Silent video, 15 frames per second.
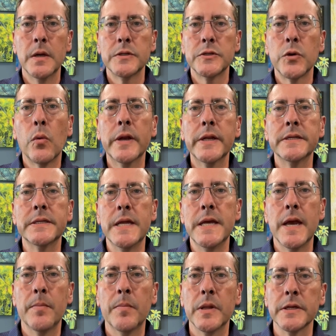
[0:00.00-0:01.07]
So, what is knee
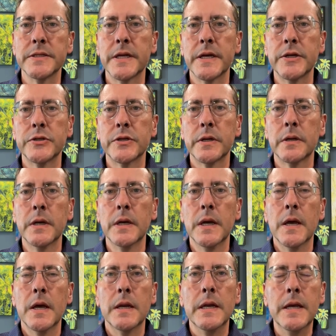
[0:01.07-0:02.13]
embolization?
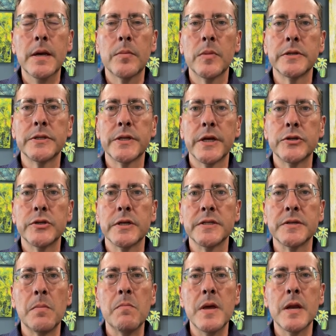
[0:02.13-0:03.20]
Knee embolization is
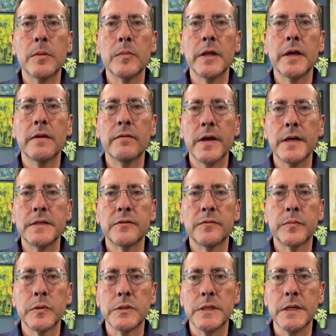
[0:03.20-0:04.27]
a minimally invasive
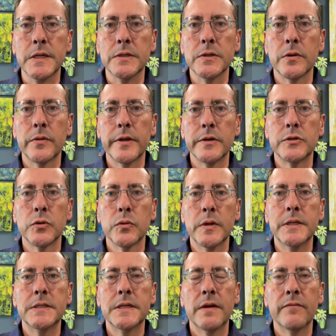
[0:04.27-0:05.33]
procedure that
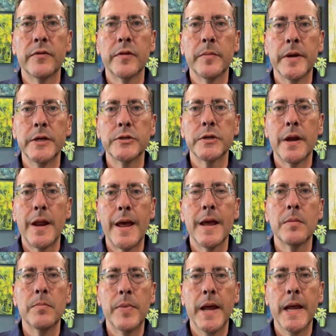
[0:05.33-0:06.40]
treats inflammation
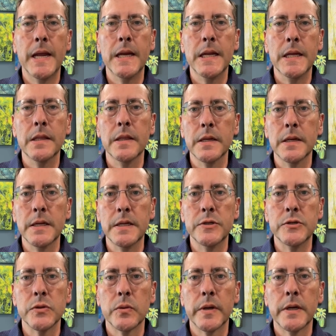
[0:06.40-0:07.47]
and pain in the knee
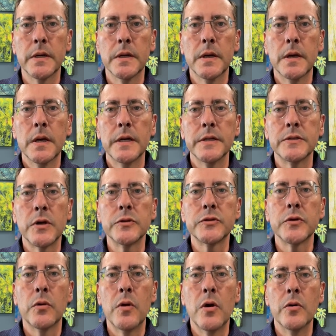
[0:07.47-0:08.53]
joint. It's
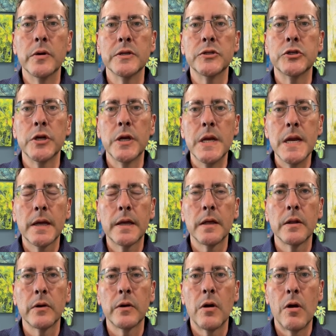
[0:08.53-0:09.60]
also known as
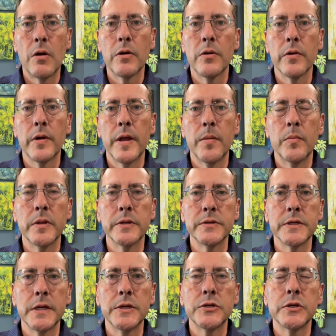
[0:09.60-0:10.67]
genicular artery
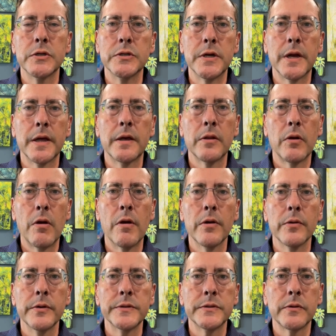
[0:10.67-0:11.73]
embolization. Genicular
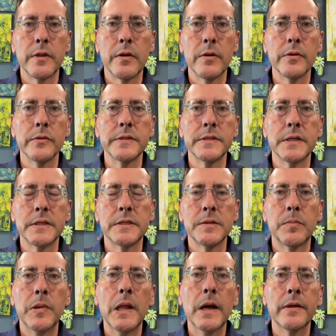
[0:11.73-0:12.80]
arteries are the arteries that
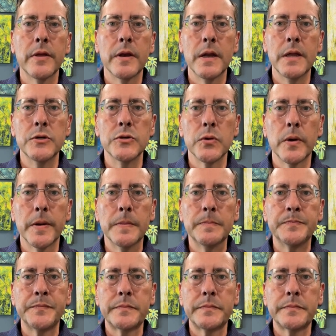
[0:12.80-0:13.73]
supply the knee joint,